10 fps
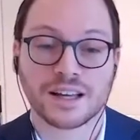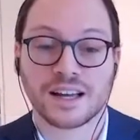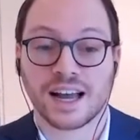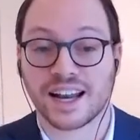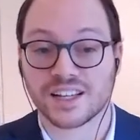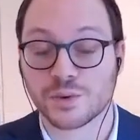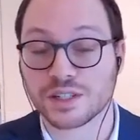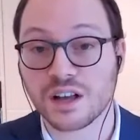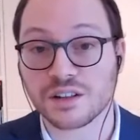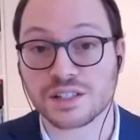And as a
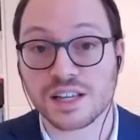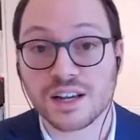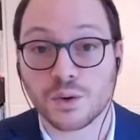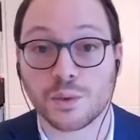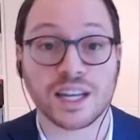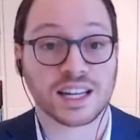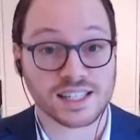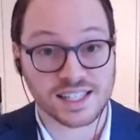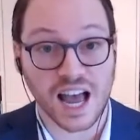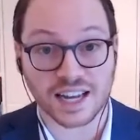result, we need a
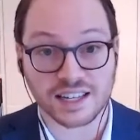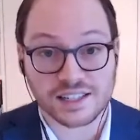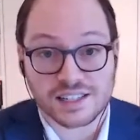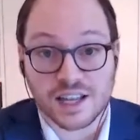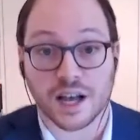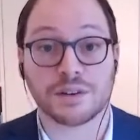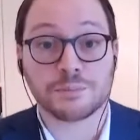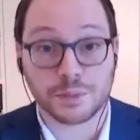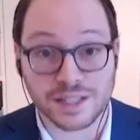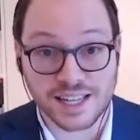science of
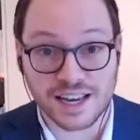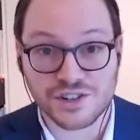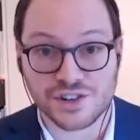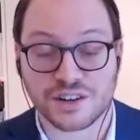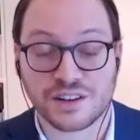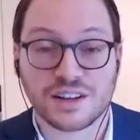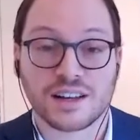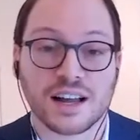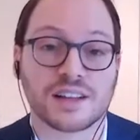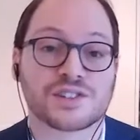implementation.
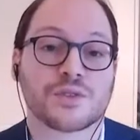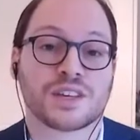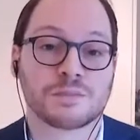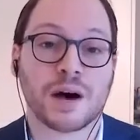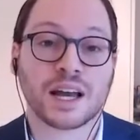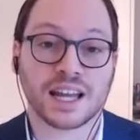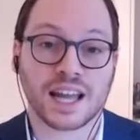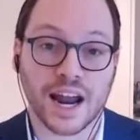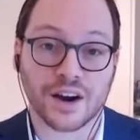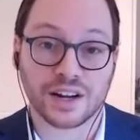And so this budding
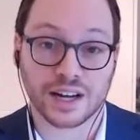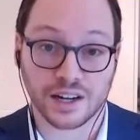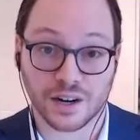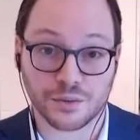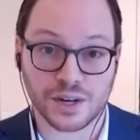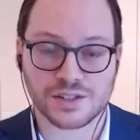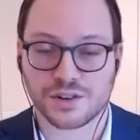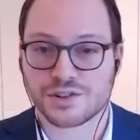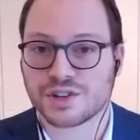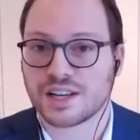area of
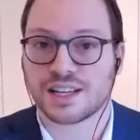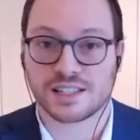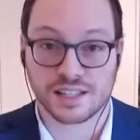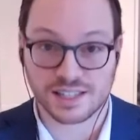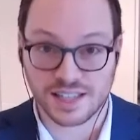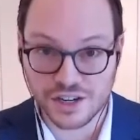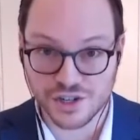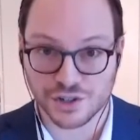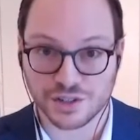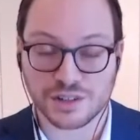research is
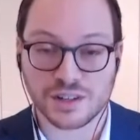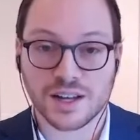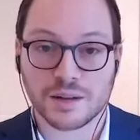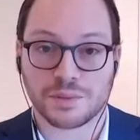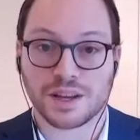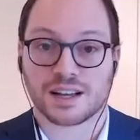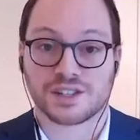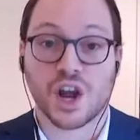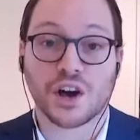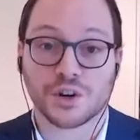essential because
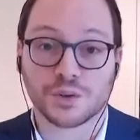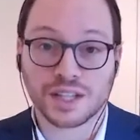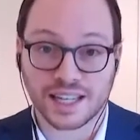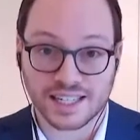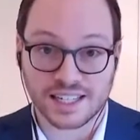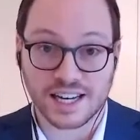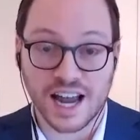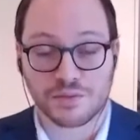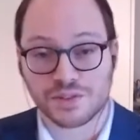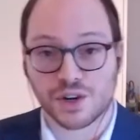not only is it
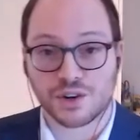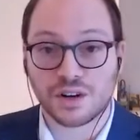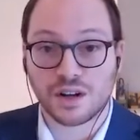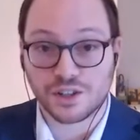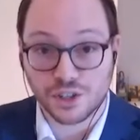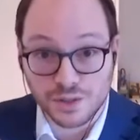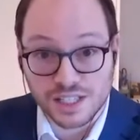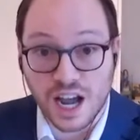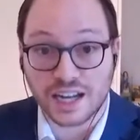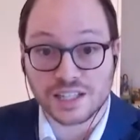enough to do
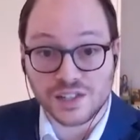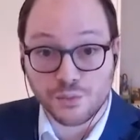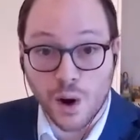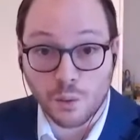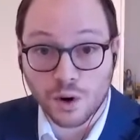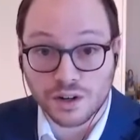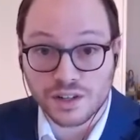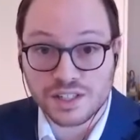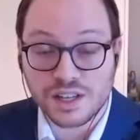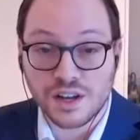science of what
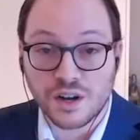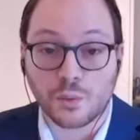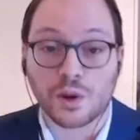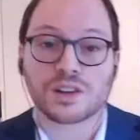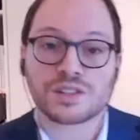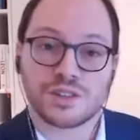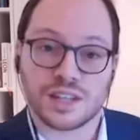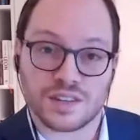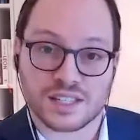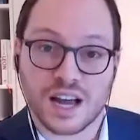works, we also need
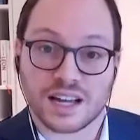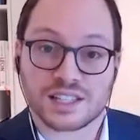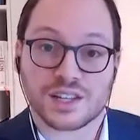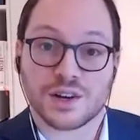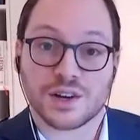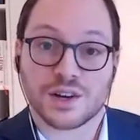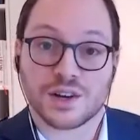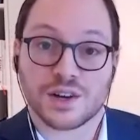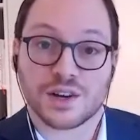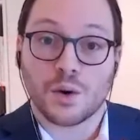the science of
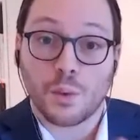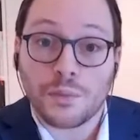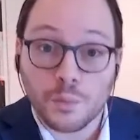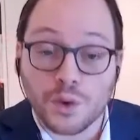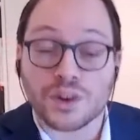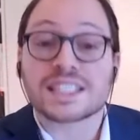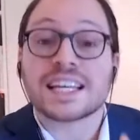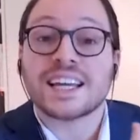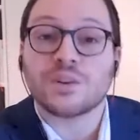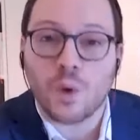what works
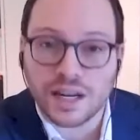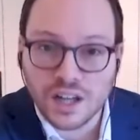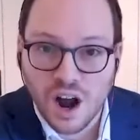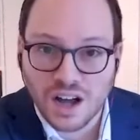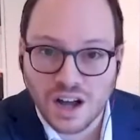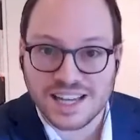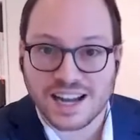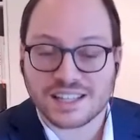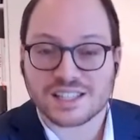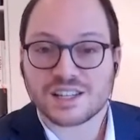in what
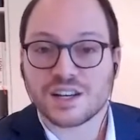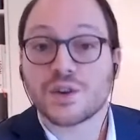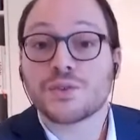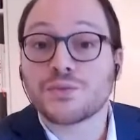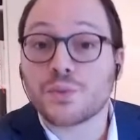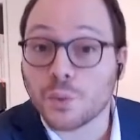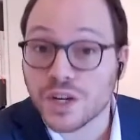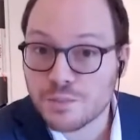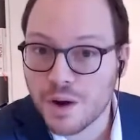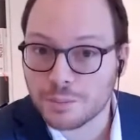context, for
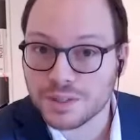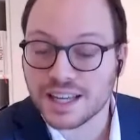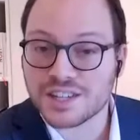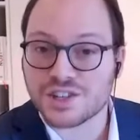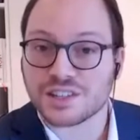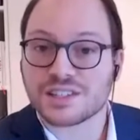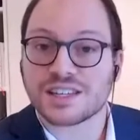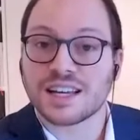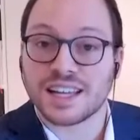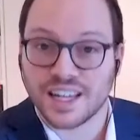which populations,
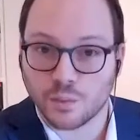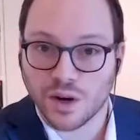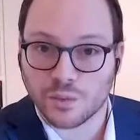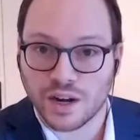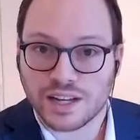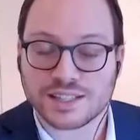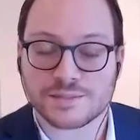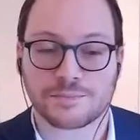in what ways.